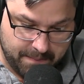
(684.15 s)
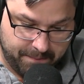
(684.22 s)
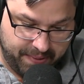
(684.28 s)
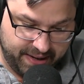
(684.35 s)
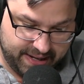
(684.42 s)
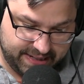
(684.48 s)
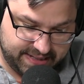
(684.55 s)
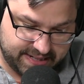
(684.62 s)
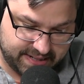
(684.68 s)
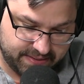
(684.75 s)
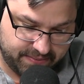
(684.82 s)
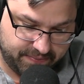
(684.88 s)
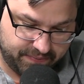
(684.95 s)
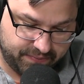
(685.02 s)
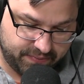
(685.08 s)
But
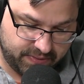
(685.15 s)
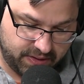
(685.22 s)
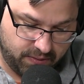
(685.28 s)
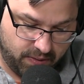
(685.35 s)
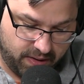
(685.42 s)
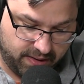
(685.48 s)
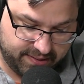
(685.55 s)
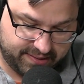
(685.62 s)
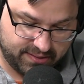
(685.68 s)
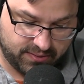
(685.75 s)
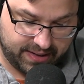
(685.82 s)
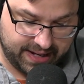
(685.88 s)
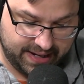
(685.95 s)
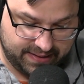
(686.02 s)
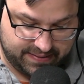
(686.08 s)
you also
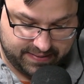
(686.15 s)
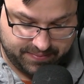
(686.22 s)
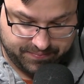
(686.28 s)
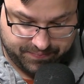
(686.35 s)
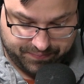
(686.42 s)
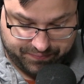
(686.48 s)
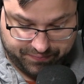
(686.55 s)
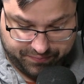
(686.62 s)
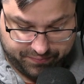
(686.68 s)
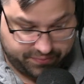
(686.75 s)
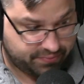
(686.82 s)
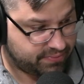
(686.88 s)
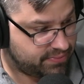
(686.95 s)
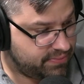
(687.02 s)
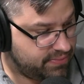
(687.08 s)
get
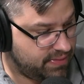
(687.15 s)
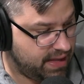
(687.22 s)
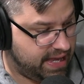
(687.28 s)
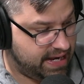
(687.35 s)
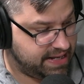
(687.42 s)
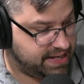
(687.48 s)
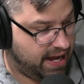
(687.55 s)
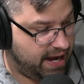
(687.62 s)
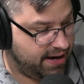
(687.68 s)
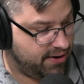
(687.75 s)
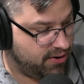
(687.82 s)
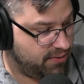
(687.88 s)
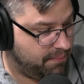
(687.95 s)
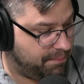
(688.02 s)
an entire